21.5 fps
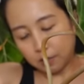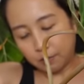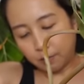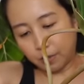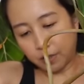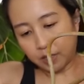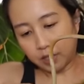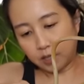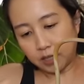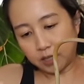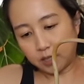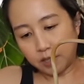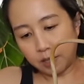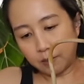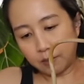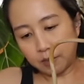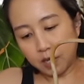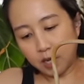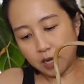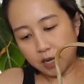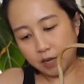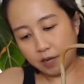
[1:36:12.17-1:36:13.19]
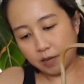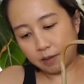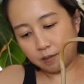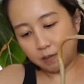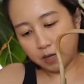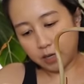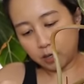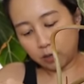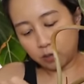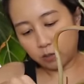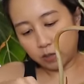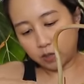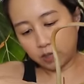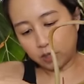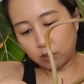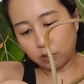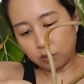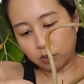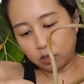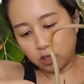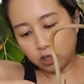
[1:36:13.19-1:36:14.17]
But at the same time, I don't want to
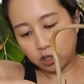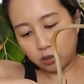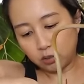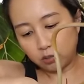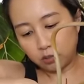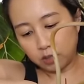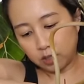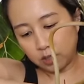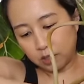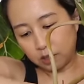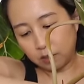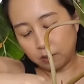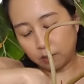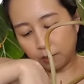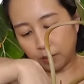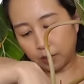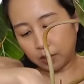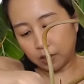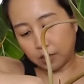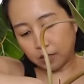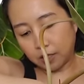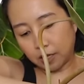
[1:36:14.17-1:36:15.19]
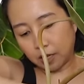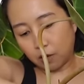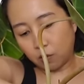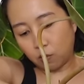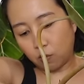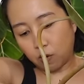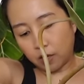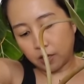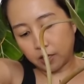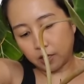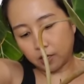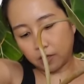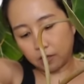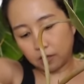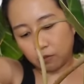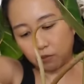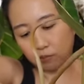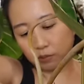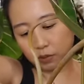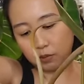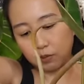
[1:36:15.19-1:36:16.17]
go too deep because I want
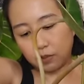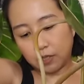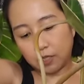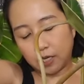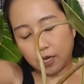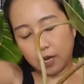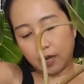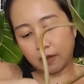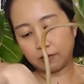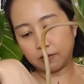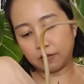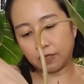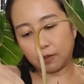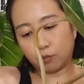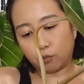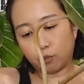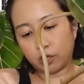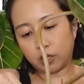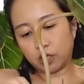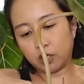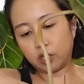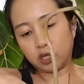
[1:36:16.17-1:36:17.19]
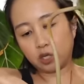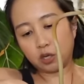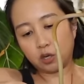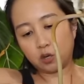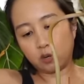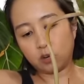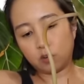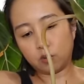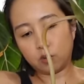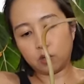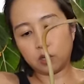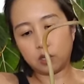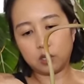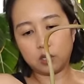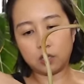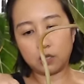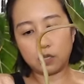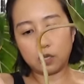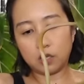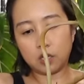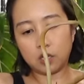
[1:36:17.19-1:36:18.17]
the roots to have somewhere to go.
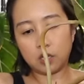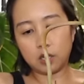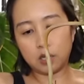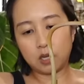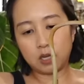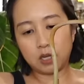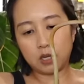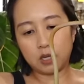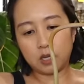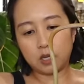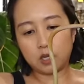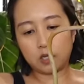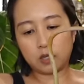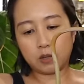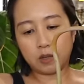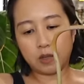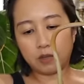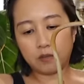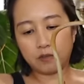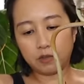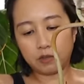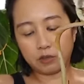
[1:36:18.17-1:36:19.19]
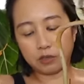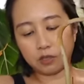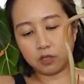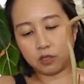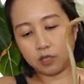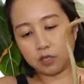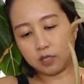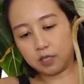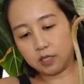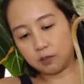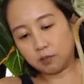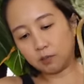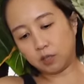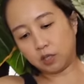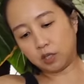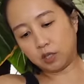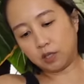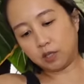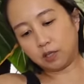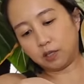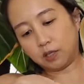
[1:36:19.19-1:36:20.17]
So that feels good to
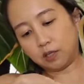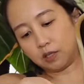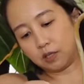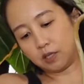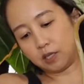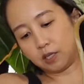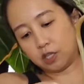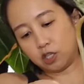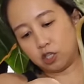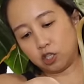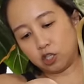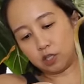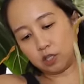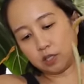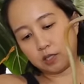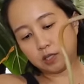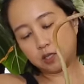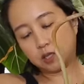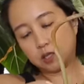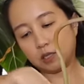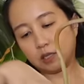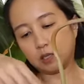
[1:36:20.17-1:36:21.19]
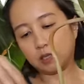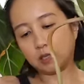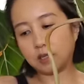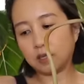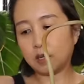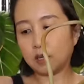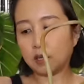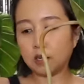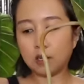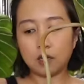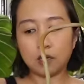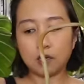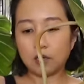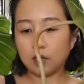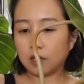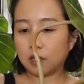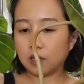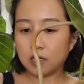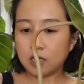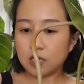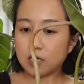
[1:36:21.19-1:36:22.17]
me. It's just,
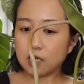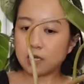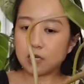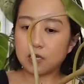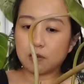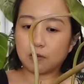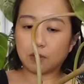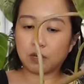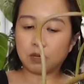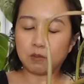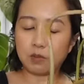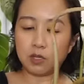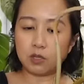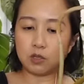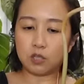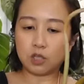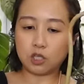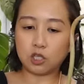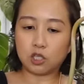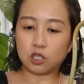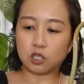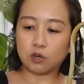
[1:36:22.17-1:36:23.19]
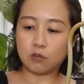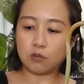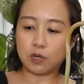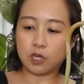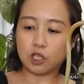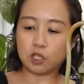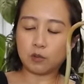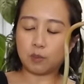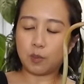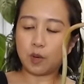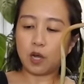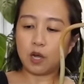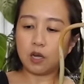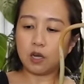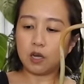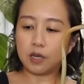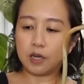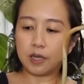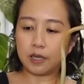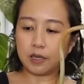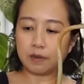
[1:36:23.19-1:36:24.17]
I'm gonna be using so much
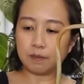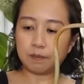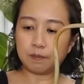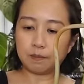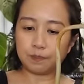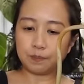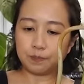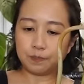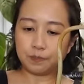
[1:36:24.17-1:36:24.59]
pond.